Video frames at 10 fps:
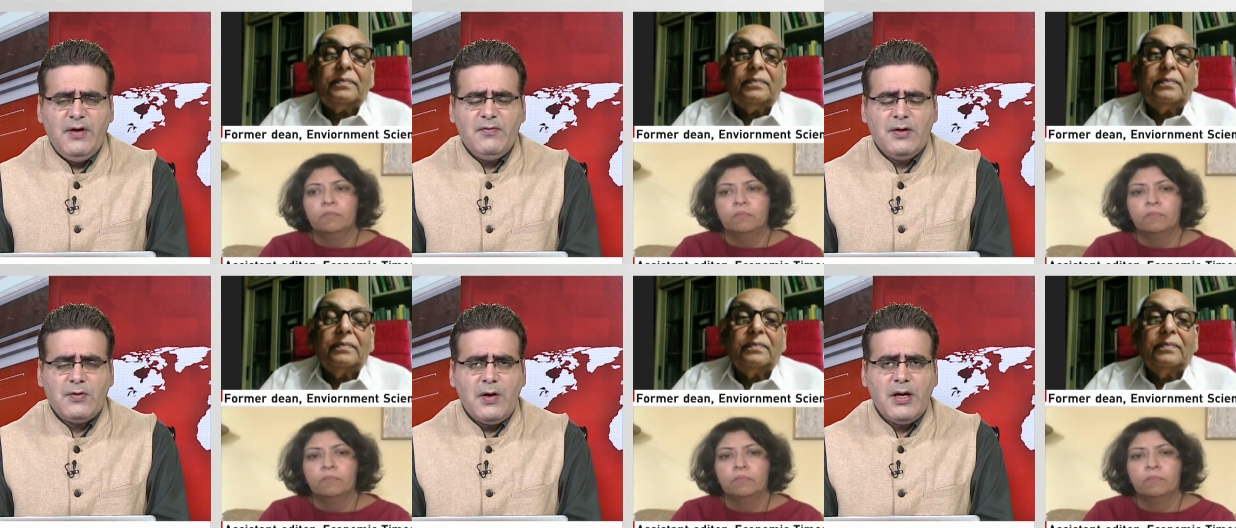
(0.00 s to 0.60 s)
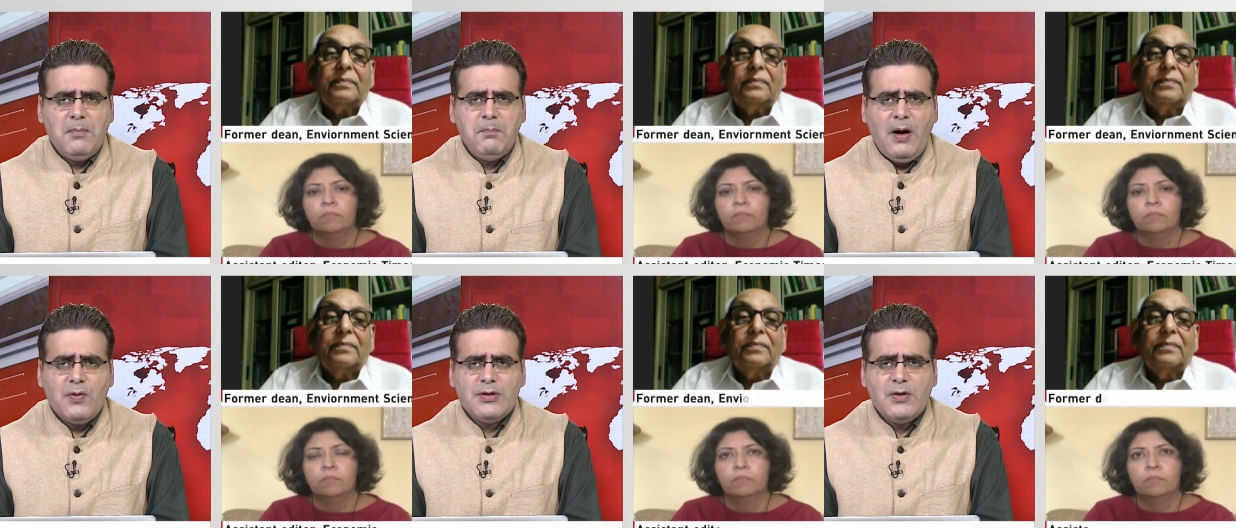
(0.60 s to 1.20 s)
Speaker 1: when we are talking
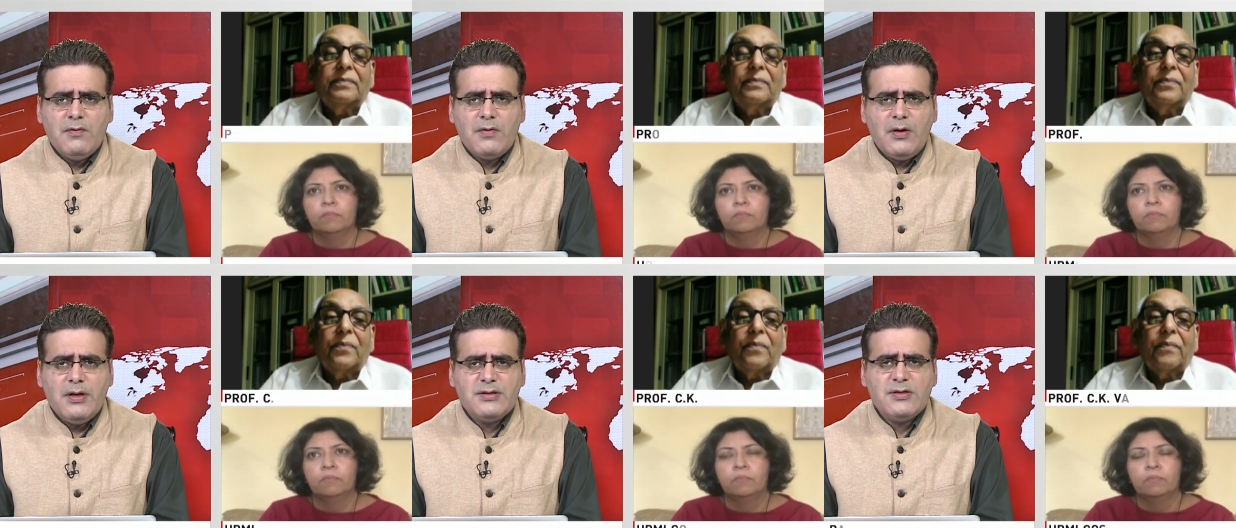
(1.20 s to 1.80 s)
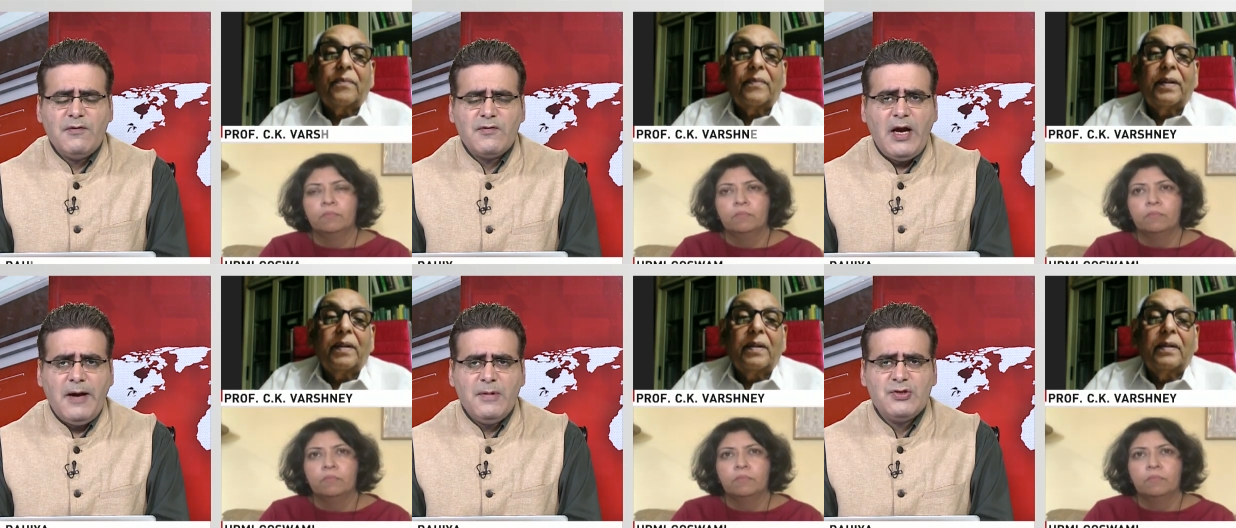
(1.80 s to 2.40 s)
about the overall issue of
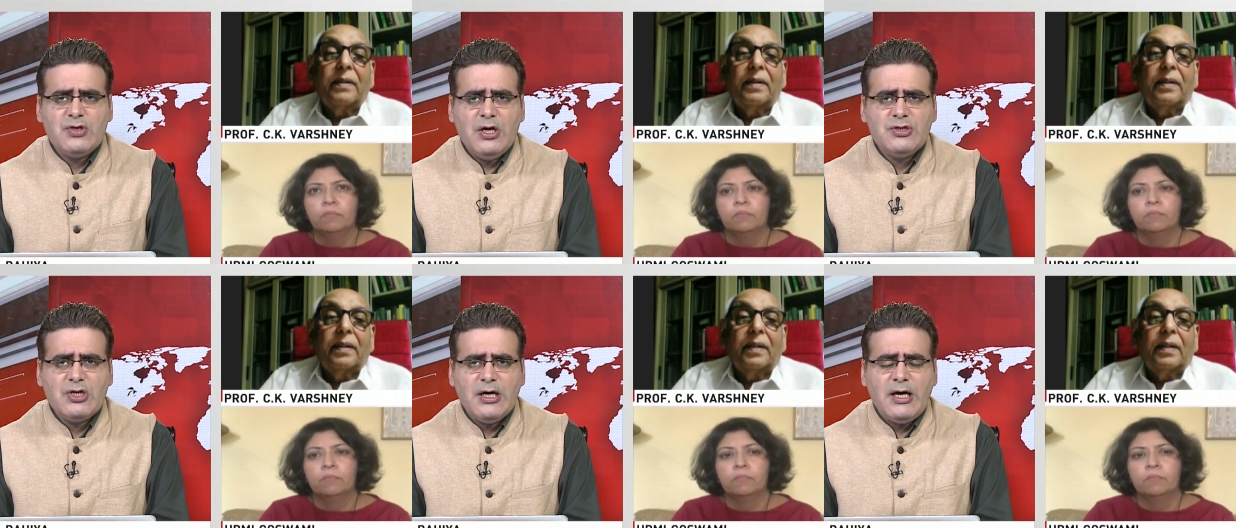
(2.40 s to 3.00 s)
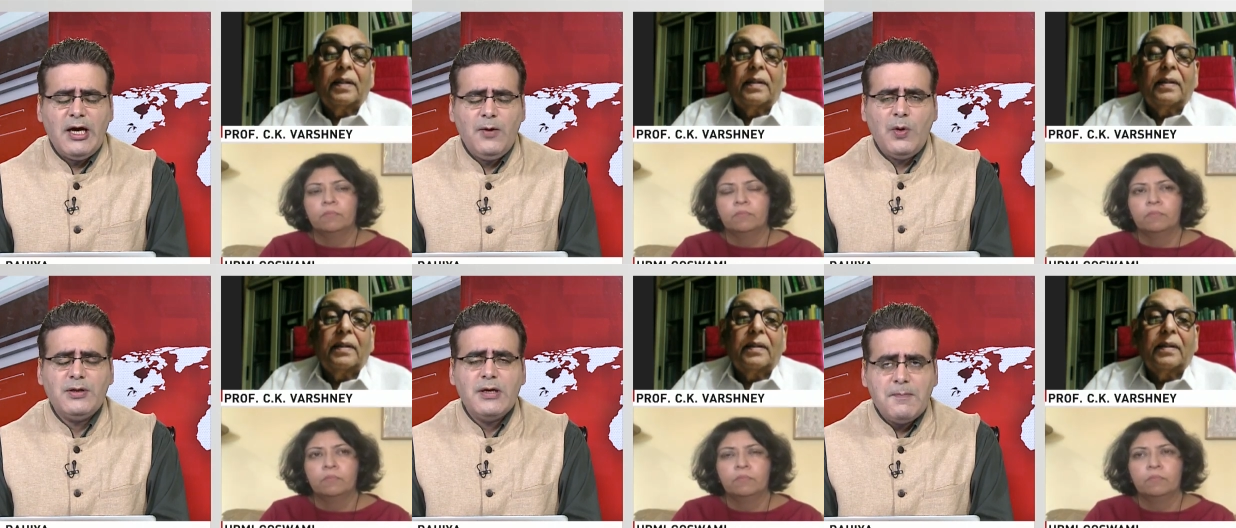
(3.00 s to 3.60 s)
climate change here and
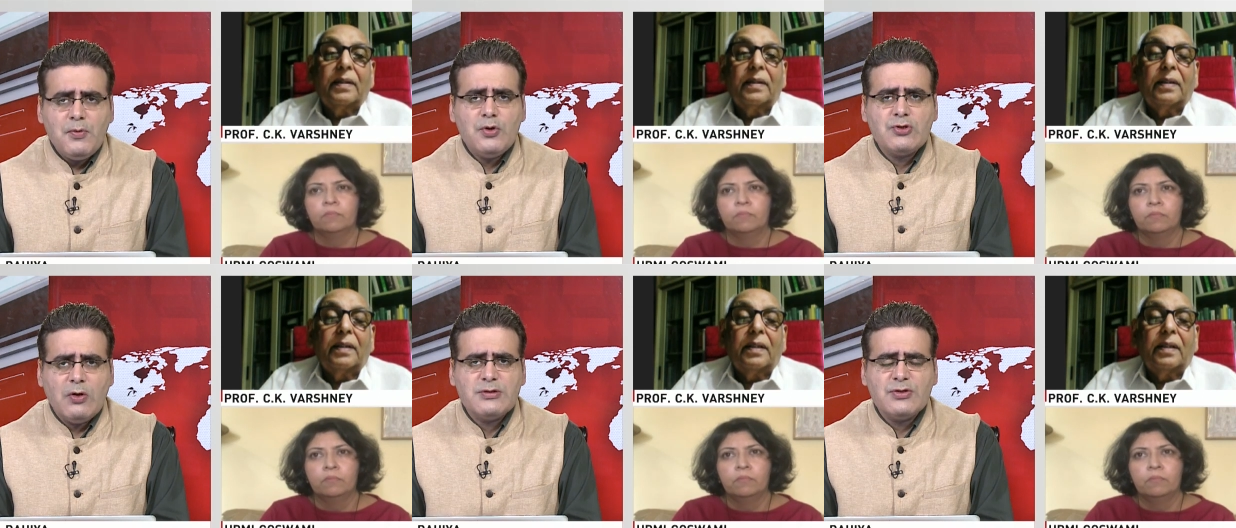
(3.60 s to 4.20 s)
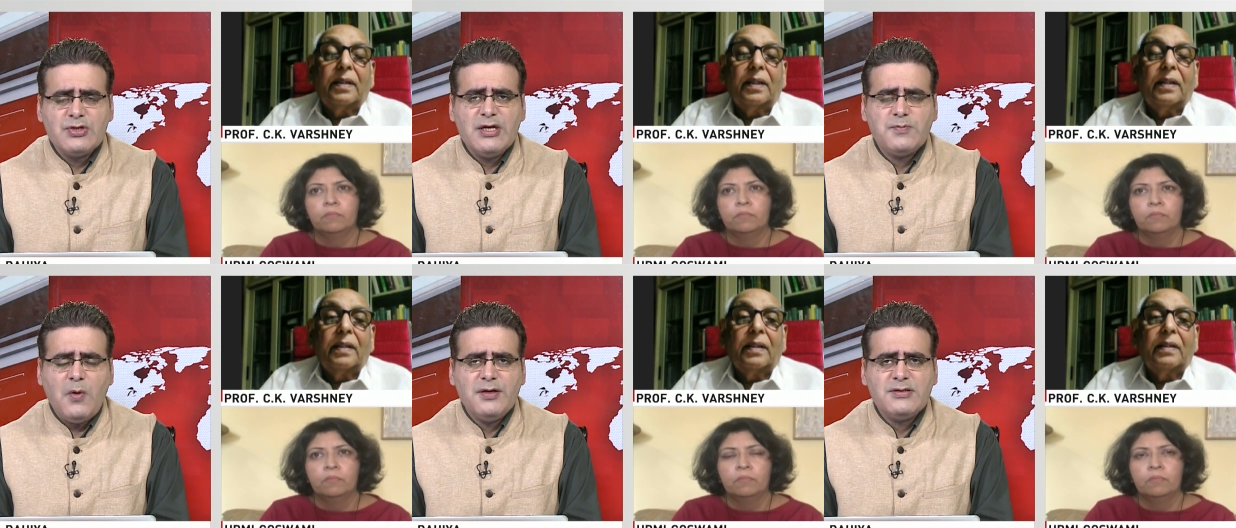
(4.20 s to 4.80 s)
what the report also
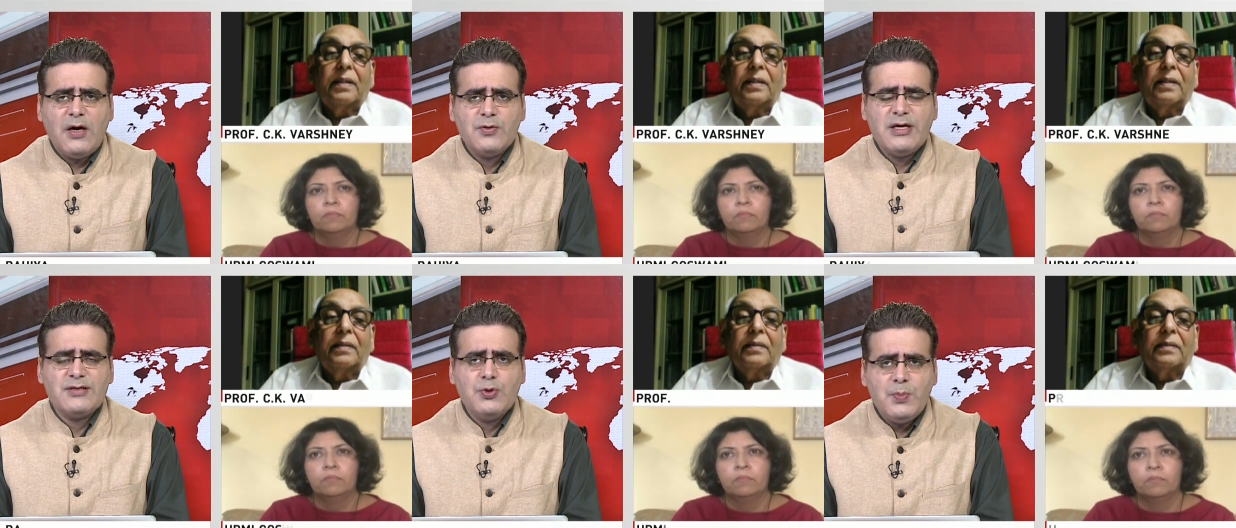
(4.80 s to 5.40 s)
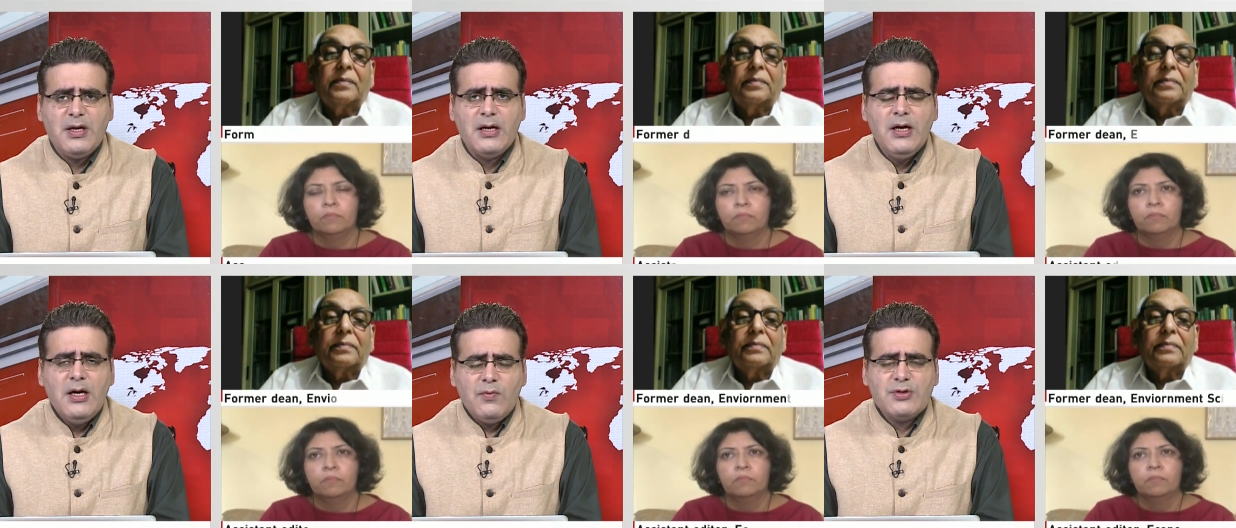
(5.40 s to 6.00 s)
says, points out, as Urmi
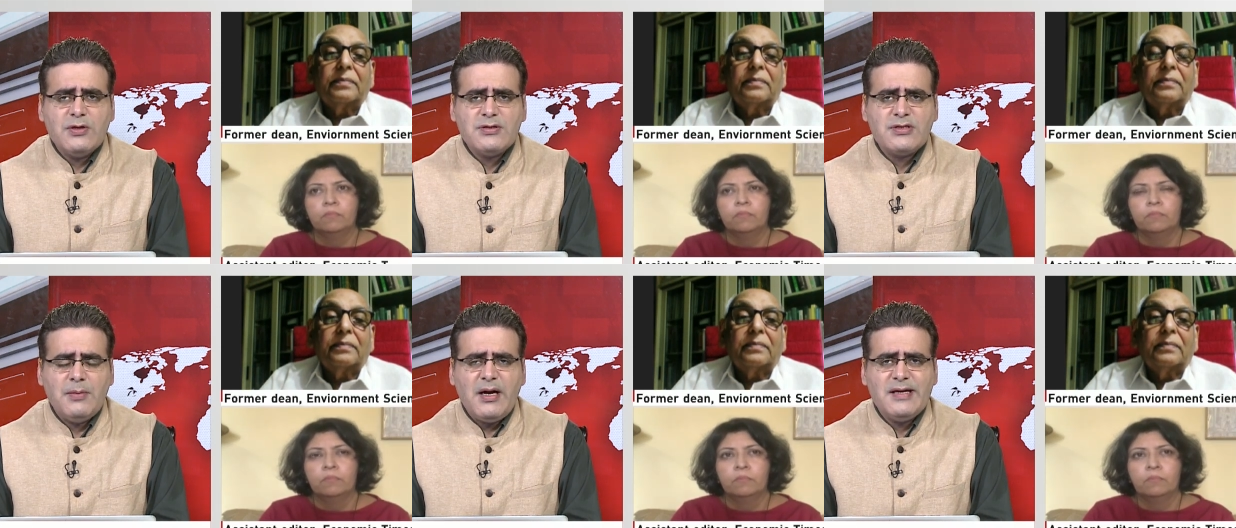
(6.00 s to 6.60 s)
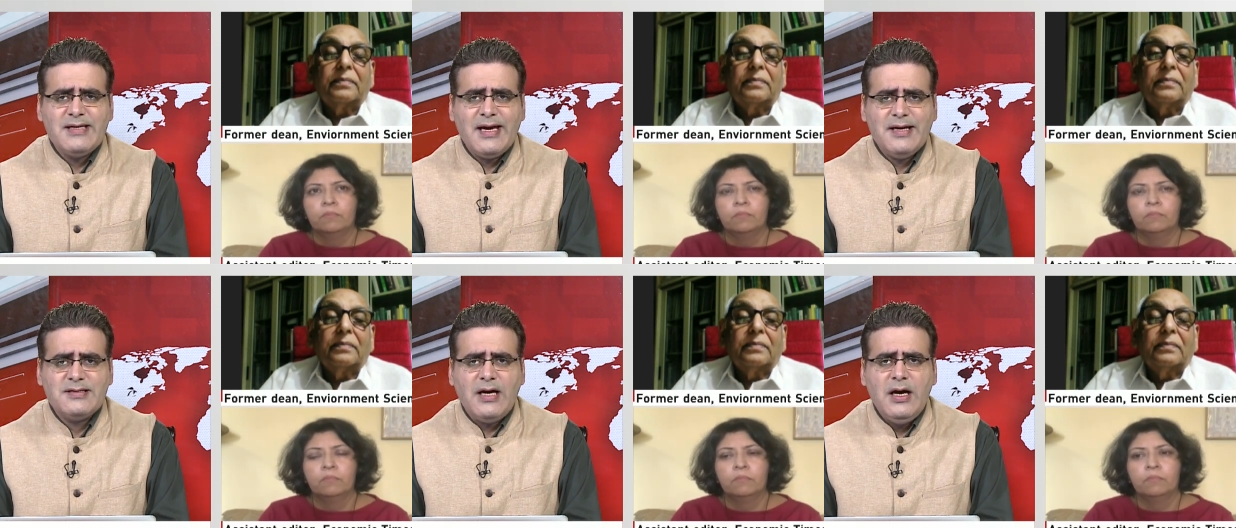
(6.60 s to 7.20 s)
was also summarizing
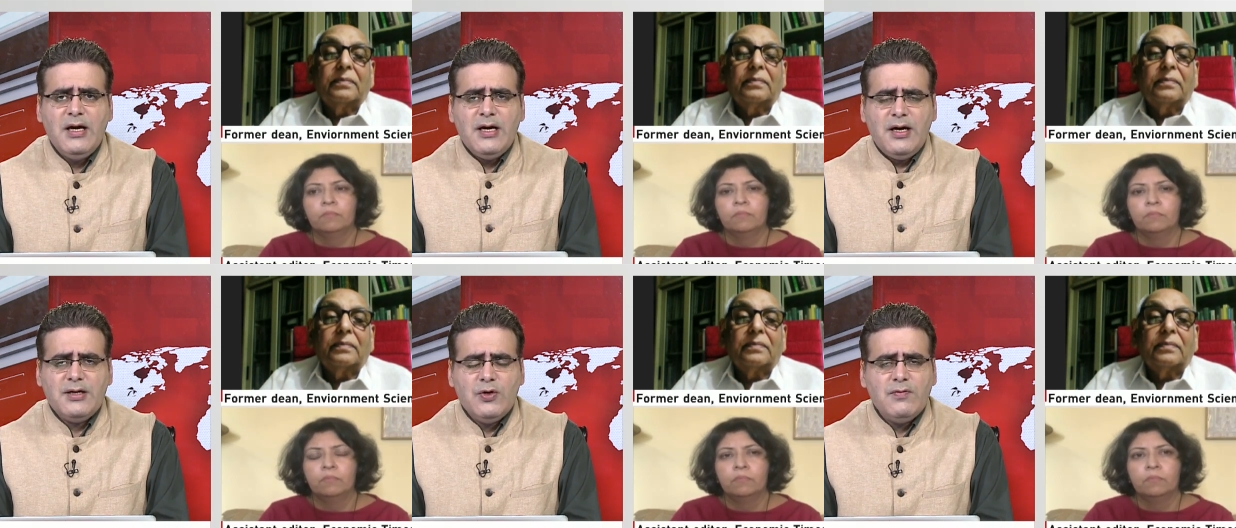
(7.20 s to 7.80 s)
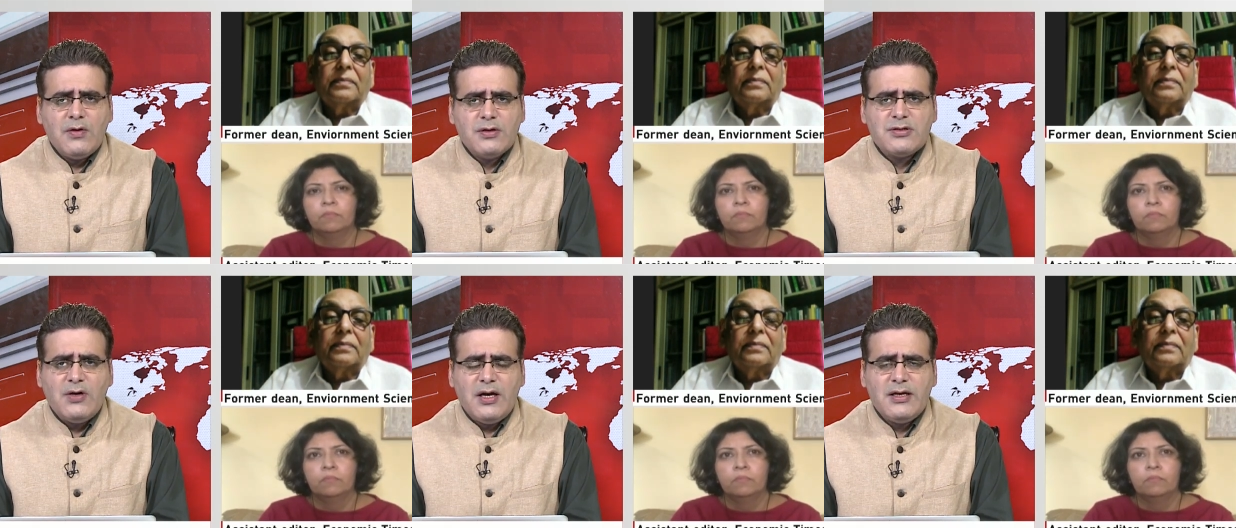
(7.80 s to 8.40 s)
it. Uh, you were
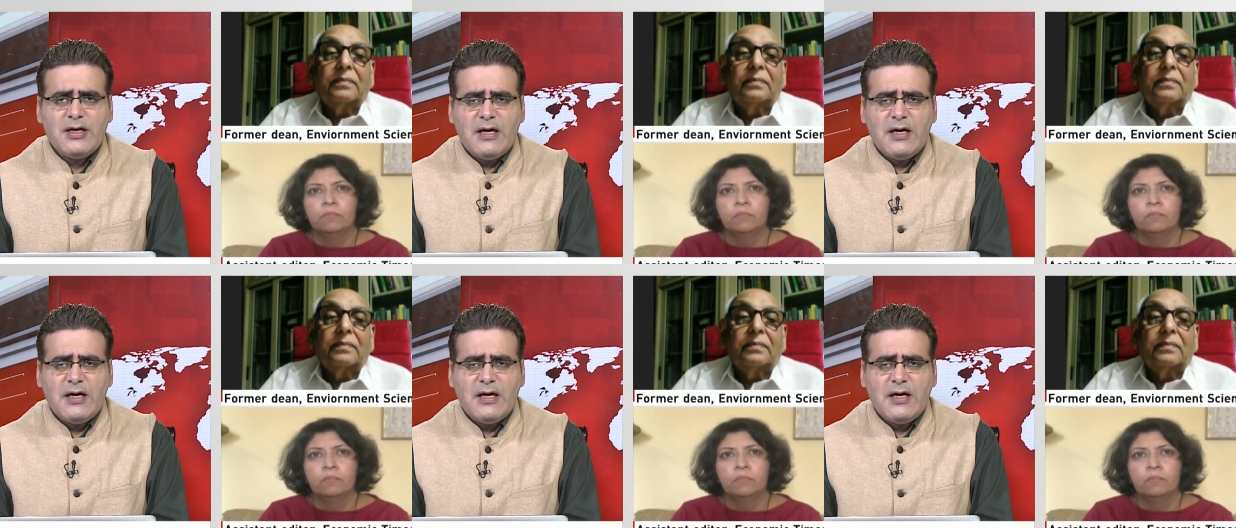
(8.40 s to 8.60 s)
also earlier